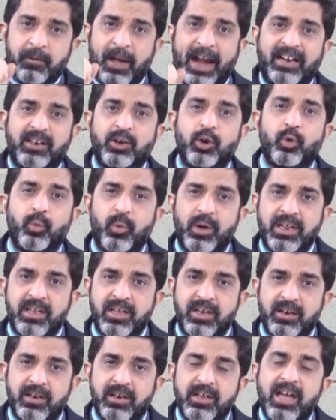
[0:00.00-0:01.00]
factor over
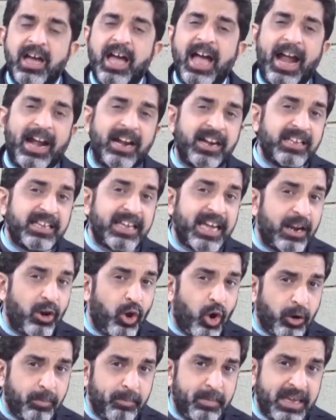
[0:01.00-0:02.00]
here and
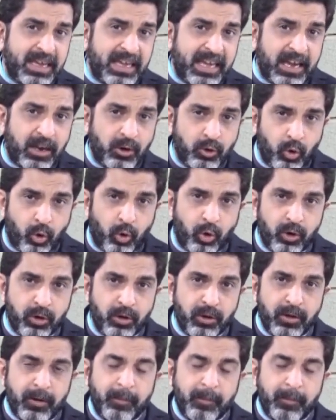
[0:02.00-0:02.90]
cannot be ignored.